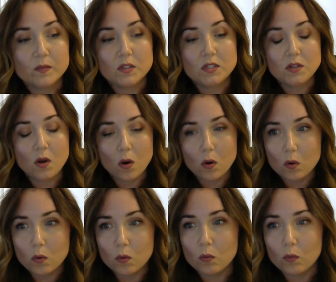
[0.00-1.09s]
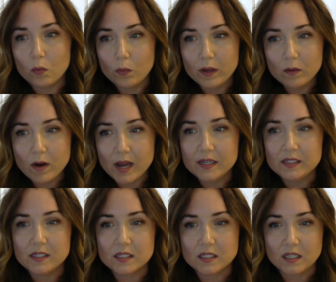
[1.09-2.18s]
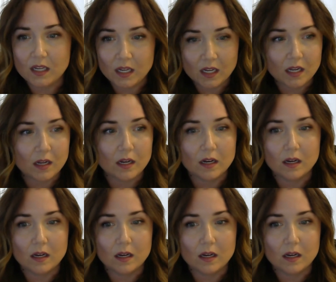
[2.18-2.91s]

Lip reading: So we wanted to see